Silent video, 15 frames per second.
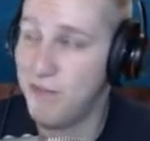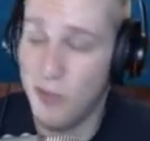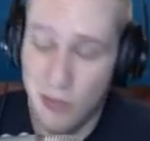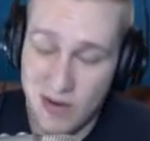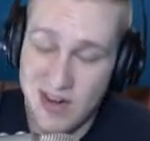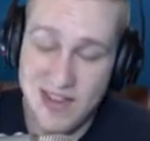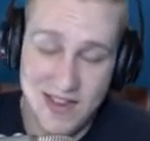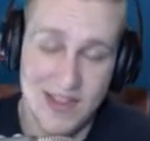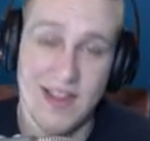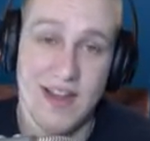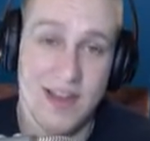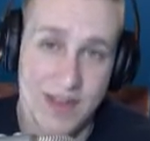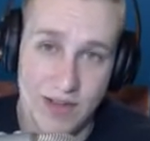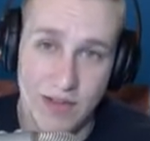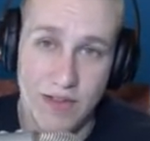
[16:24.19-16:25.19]
we're going to see a lot
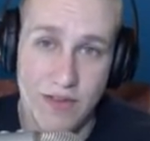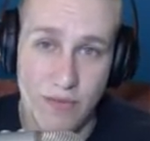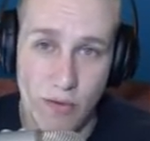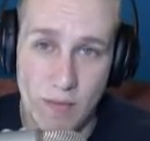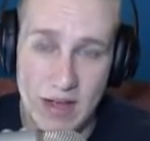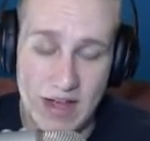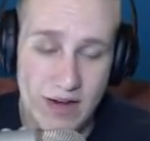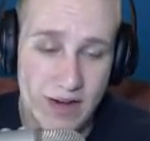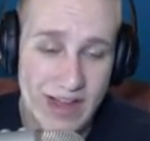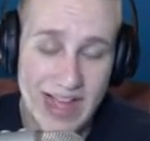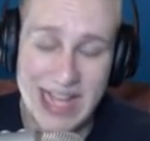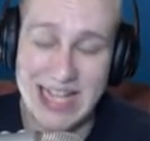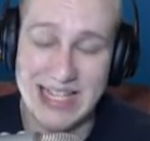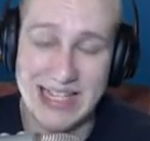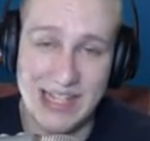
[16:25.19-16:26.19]
of Cell this format.
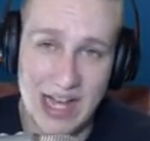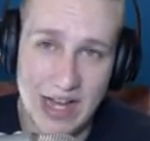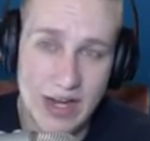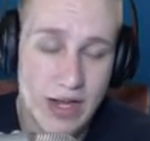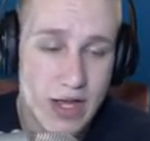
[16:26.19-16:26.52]
A lot.